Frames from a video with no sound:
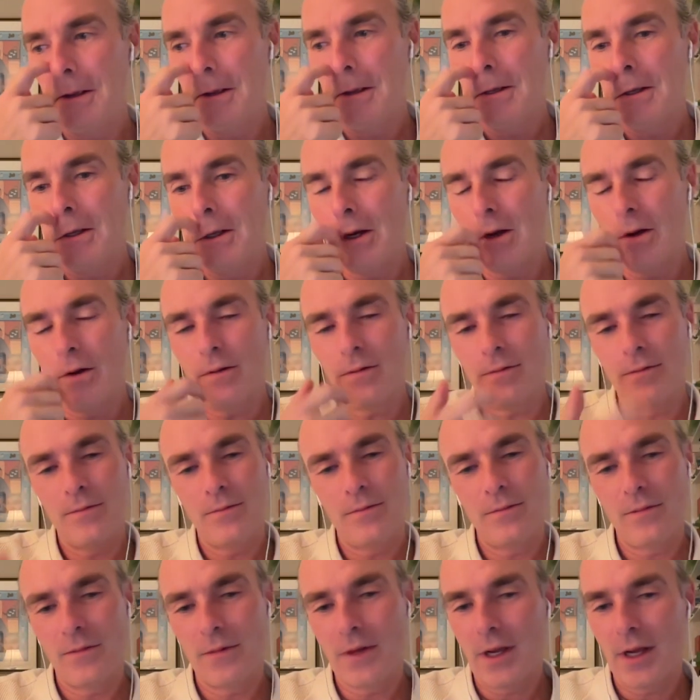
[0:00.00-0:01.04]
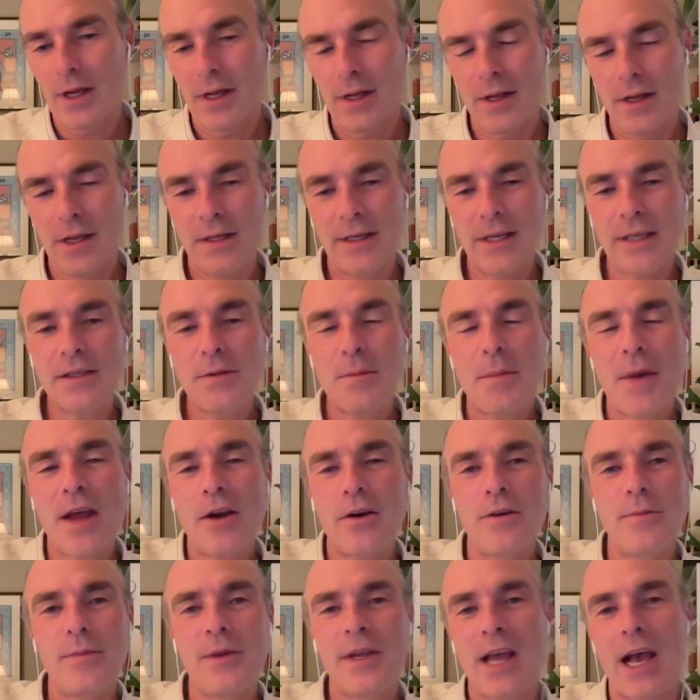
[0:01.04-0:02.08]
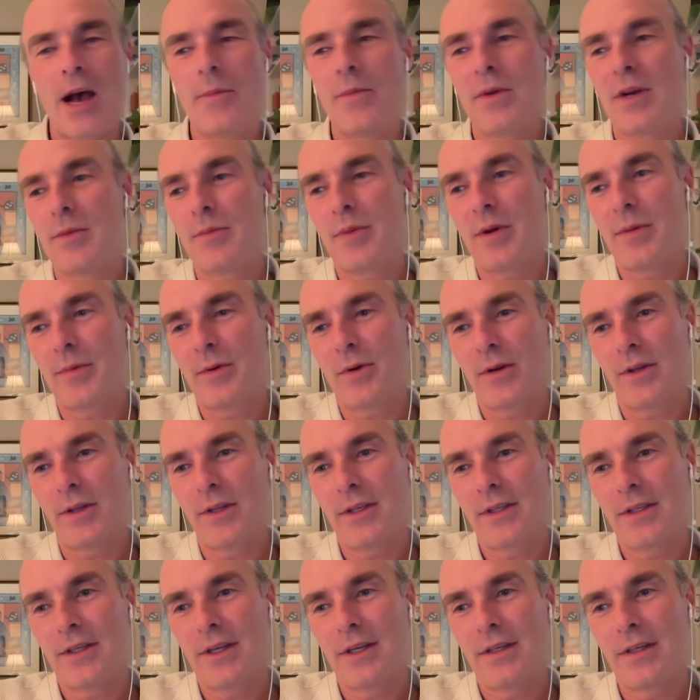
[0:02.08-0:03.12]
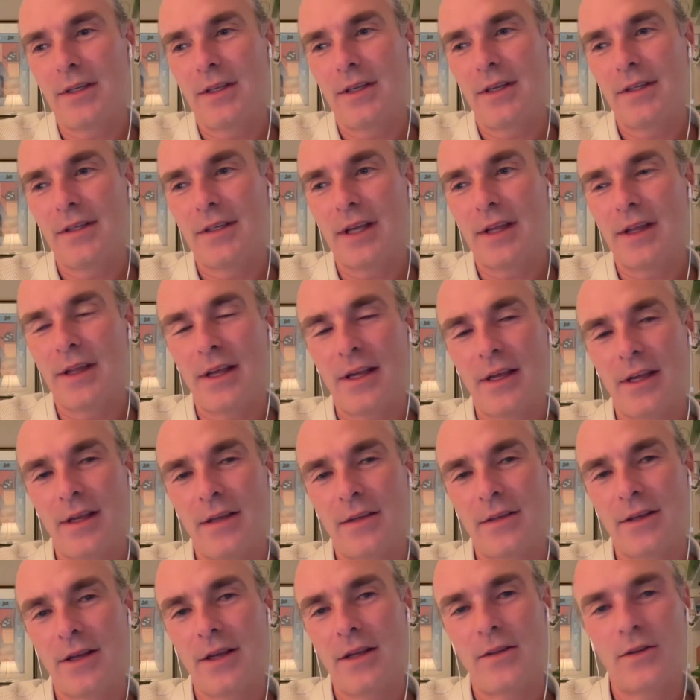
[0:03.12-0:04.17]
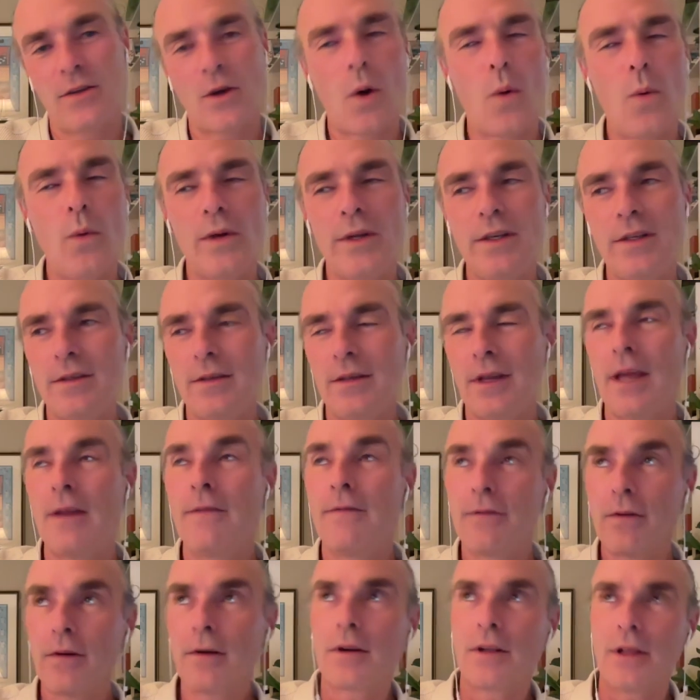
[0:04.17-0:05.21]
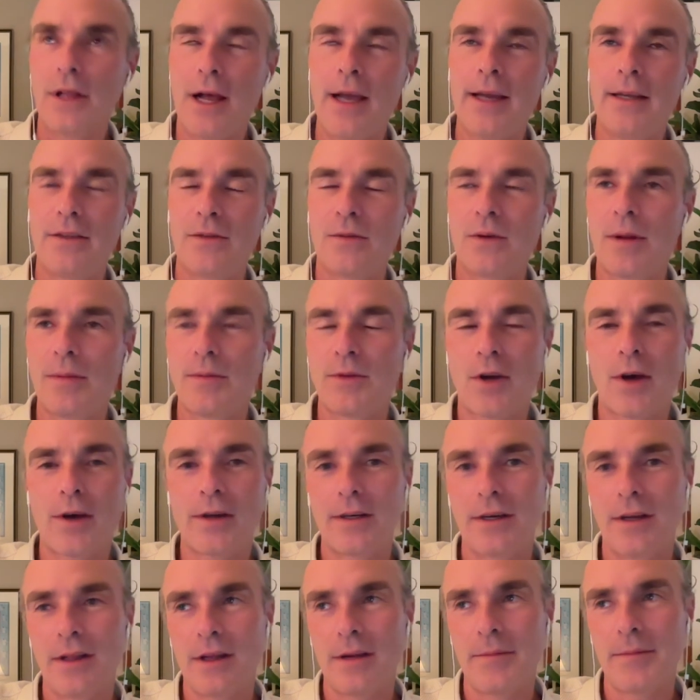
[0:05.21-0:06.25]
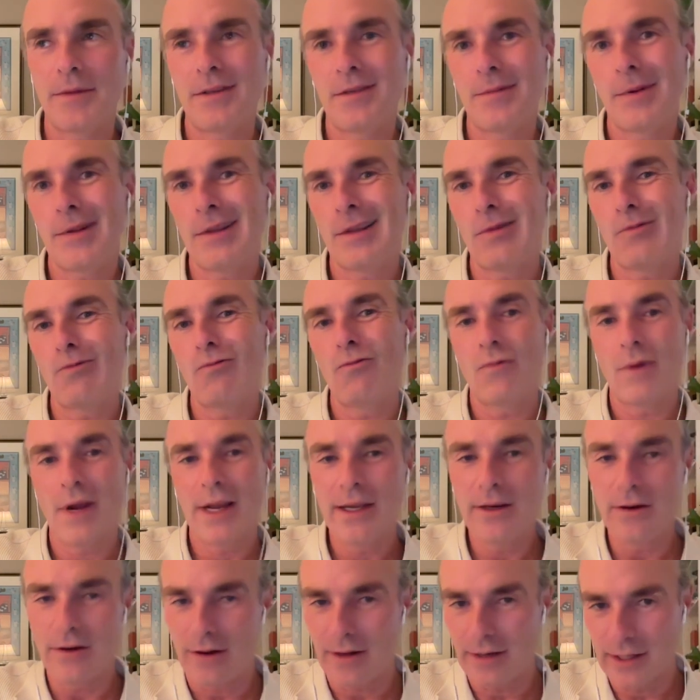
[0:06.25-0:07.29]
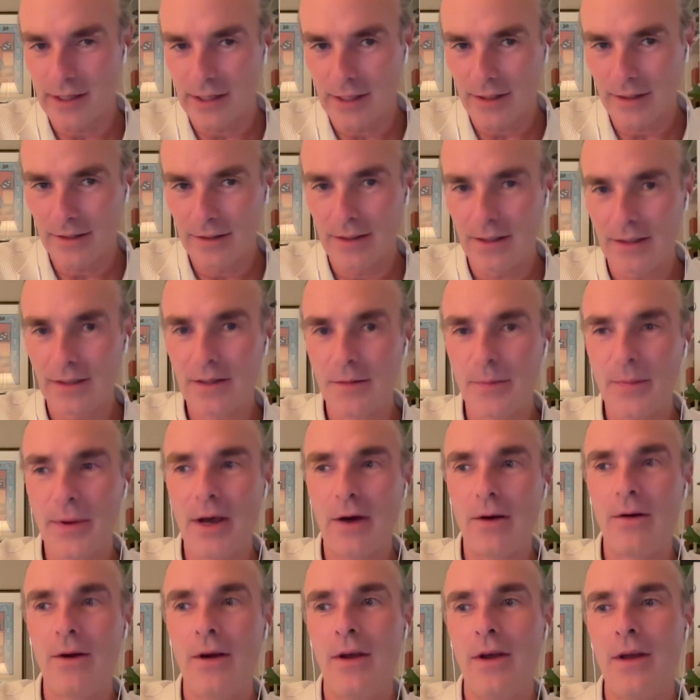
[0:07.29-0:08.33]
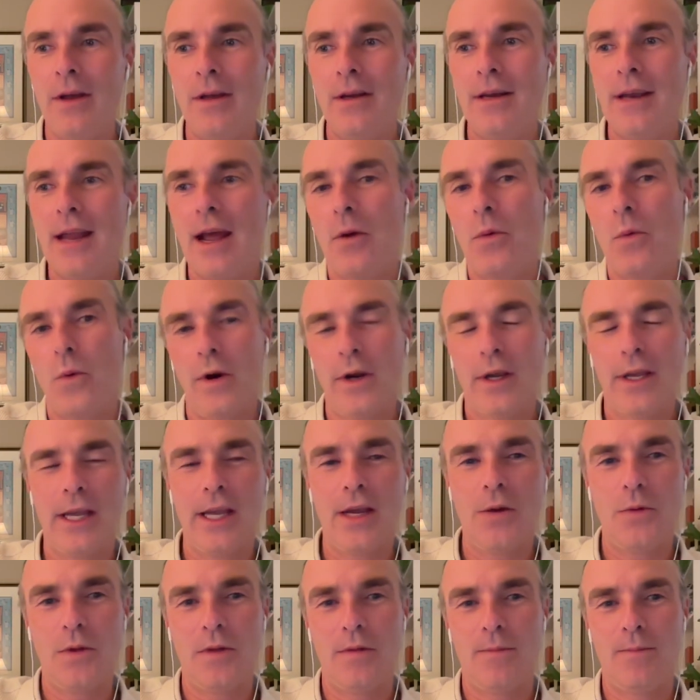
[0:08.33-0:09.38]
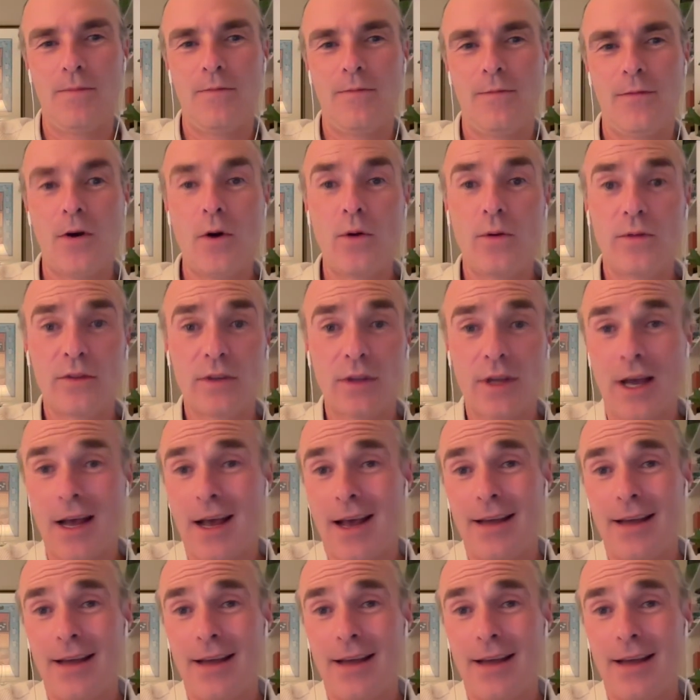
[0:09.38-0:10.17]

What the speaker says: It doesn't matter to me how many people are listening to this. I think it's always, and for clients, when I'm talking to them, it's about the right audience. It's about networking with folks.